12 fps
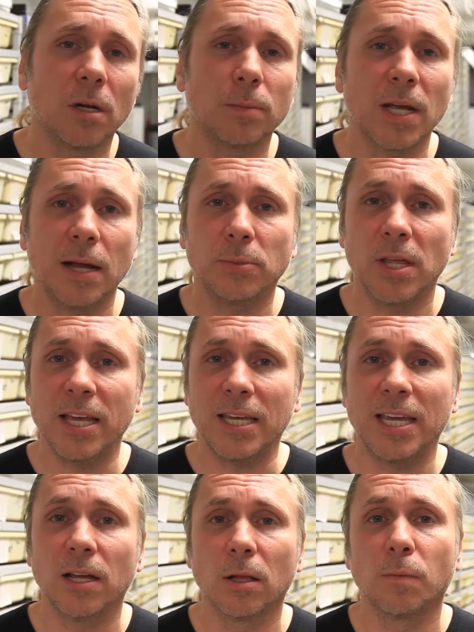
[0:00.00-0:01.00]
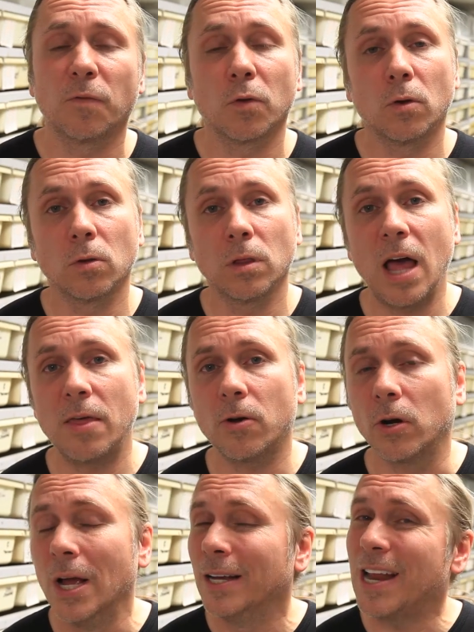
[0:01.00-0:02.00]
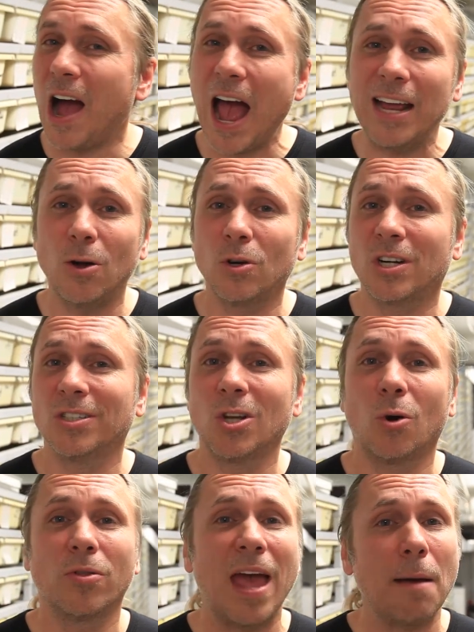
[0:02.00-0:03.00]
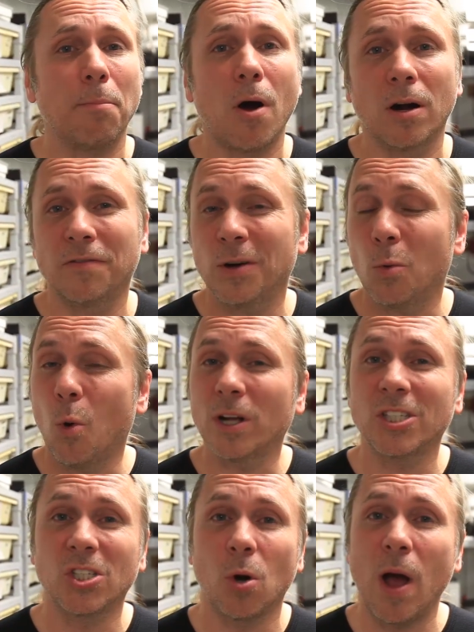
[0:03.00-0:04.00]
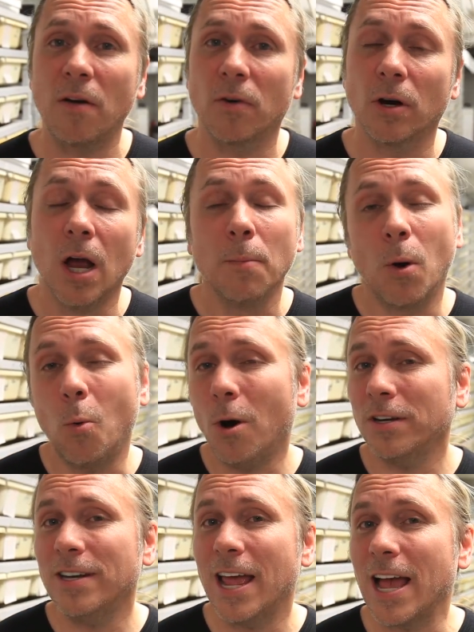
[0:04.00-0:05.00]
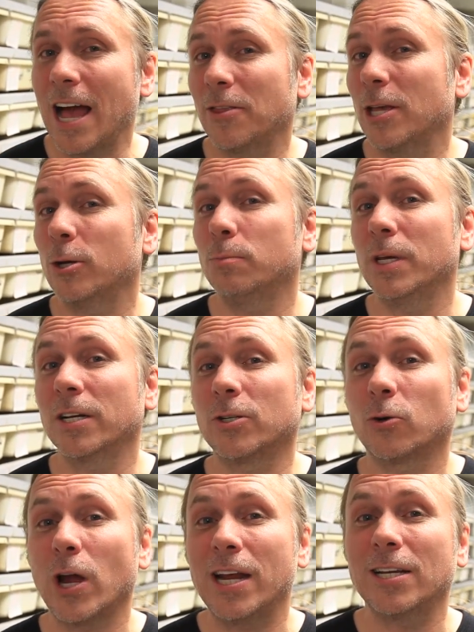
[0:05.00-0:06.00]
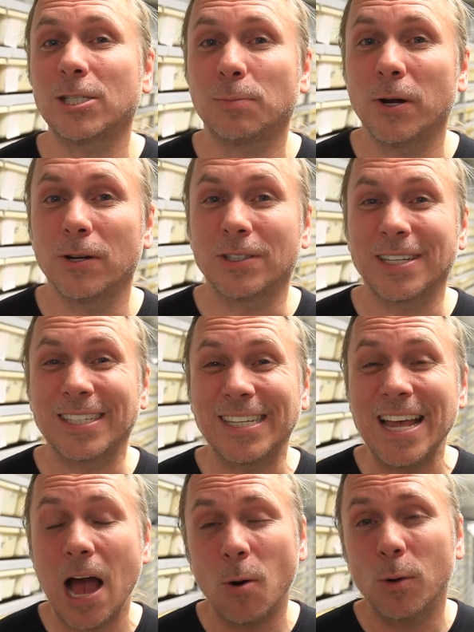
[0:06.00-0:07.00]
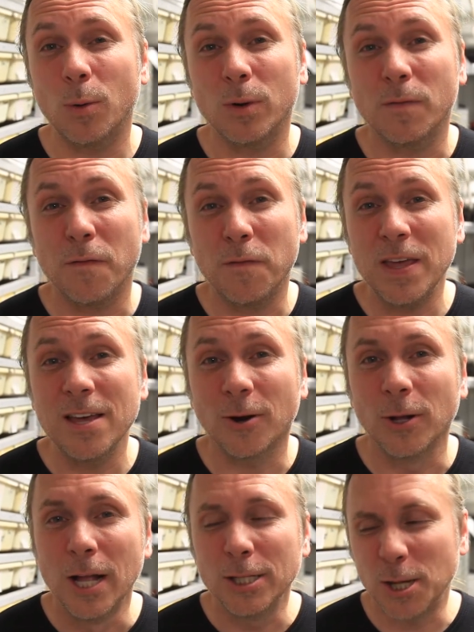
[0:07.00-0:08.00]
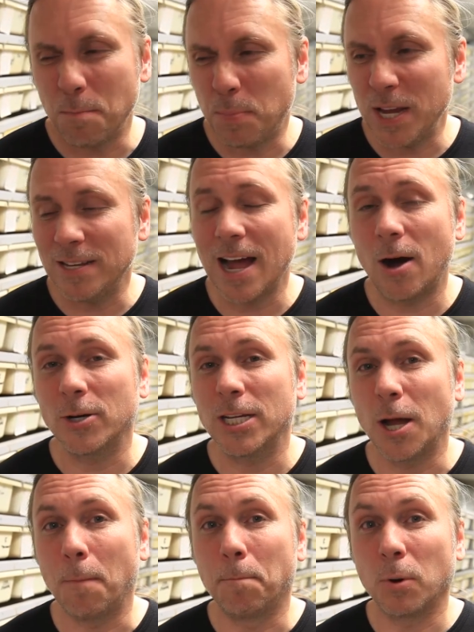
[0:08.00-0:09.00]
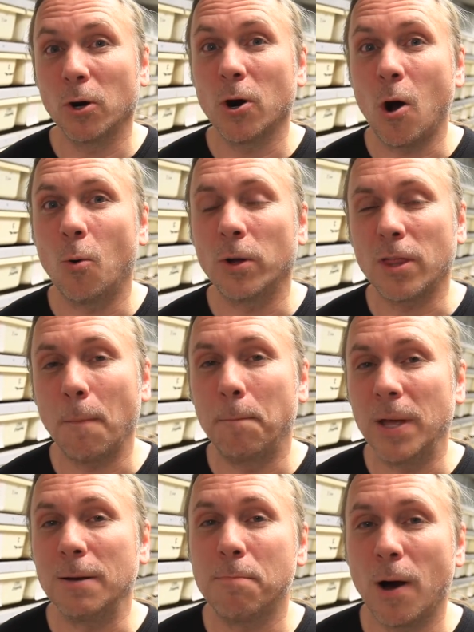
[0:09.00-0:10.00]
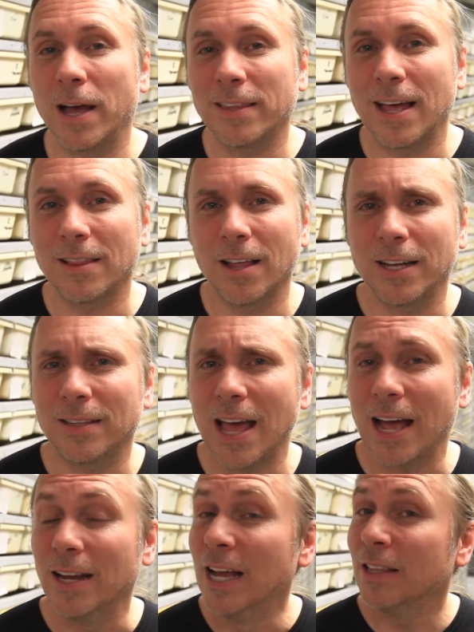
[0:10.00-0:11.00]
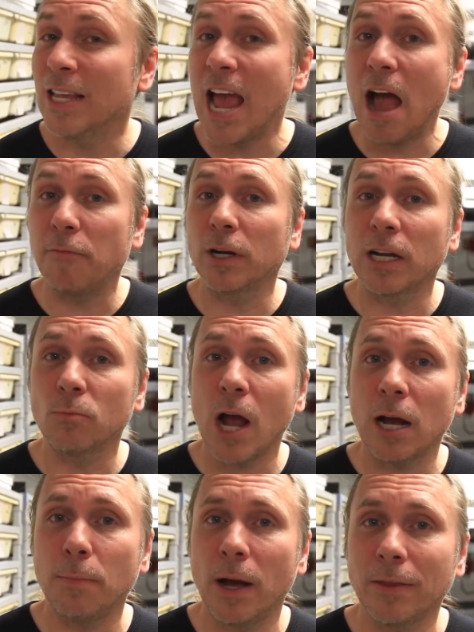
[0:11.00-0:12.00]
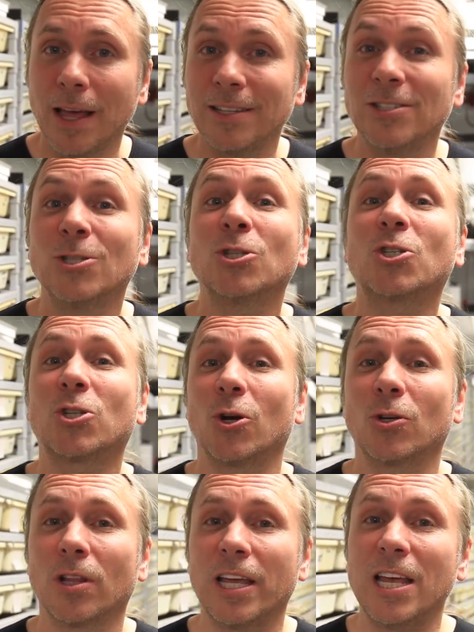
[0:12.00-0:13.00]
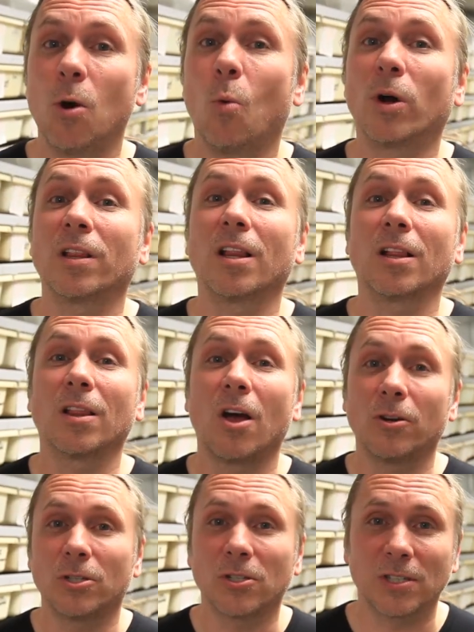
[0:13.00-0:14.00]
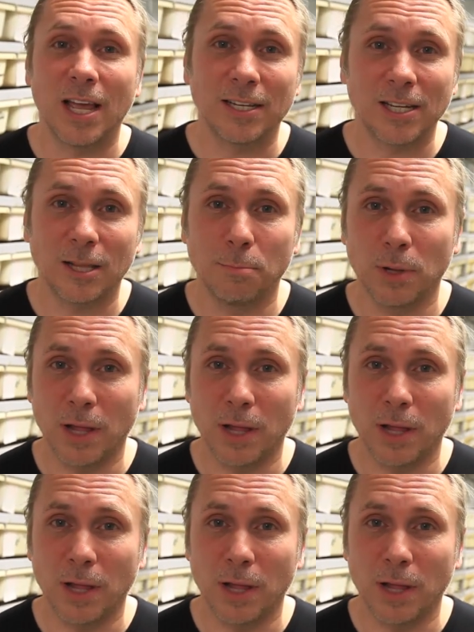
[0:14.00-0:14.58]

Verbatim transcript: sometimes they kill them for their leather. Now, I don't condone that part of it whatsoever, but one day I think it would be a great experience to see how it would feel to be down in a burrow with a big python like that. The African rock python certainly one of the largest snakes on the